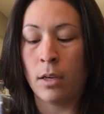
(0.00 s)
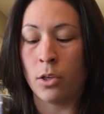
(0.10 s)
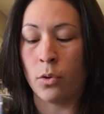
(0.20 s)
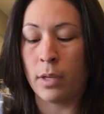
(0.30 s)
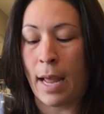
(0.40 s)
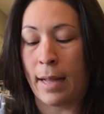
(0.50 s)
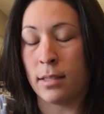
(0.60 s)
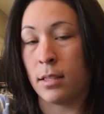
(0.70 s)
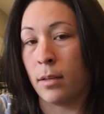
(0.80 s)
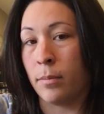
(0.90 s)
You can add
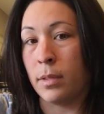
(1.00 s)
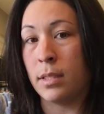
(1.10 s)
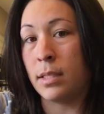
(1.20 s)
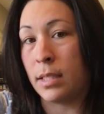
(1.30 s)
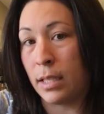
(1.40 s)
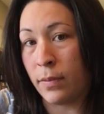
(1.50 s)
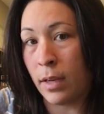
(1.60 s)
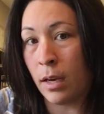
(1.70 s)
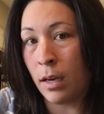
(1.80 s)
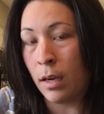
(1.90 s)
some
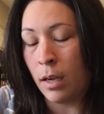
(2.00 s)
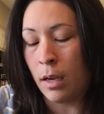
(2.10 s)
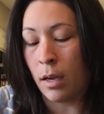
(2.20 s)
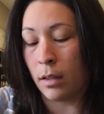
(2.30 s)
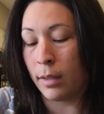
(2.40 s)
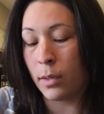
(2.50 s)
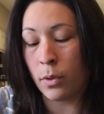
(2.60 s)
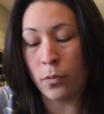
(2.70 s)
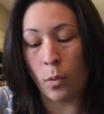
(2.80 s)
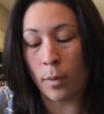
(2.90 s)
stevia, a
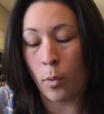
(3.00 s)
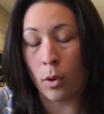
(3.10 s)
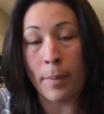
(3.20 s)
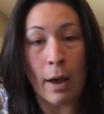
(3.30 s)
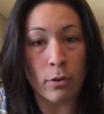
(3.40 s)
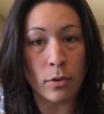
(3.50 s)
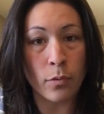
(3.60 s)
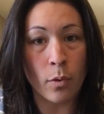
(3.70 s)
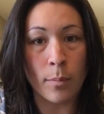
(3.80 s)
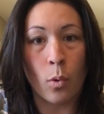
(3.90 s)
liquid form or a powder
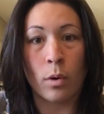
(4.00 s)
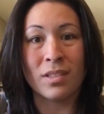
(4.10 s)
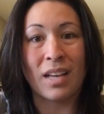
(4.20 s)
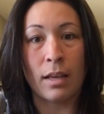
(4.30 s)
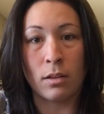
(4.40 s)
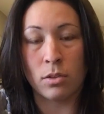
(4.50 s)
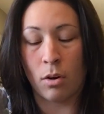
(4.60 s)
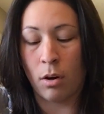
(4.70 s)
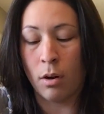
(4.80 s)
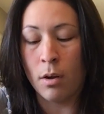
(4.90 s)
form, or
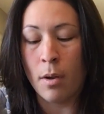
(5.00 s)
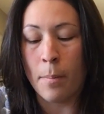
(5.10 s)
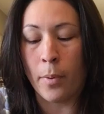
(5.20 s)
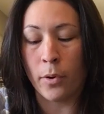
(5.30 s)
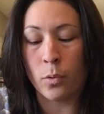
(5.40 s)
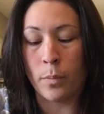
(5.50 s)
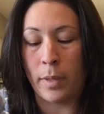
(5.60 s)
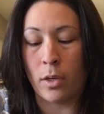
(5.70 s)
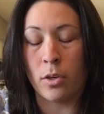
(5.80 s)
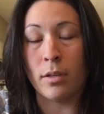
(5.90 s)
xylitol. Both would
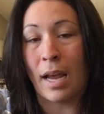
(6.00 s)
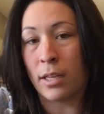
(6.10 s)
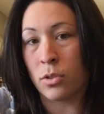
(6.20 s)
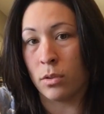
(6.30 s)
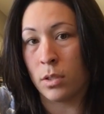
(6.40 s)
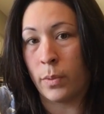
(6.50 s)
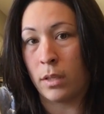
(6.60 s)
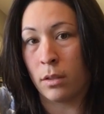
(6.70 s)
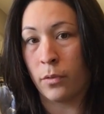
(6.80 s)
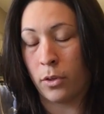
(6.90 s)
be a good natural
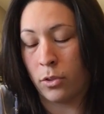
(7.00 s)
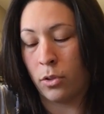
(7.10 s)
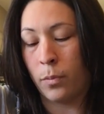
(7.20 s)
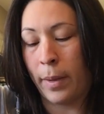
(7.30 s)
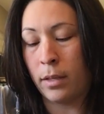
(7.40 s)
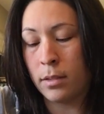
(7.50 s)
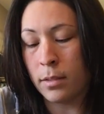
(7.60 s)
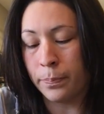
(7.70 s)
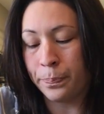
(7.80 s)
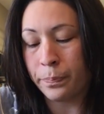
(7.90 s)
sweetener for your toothpaste.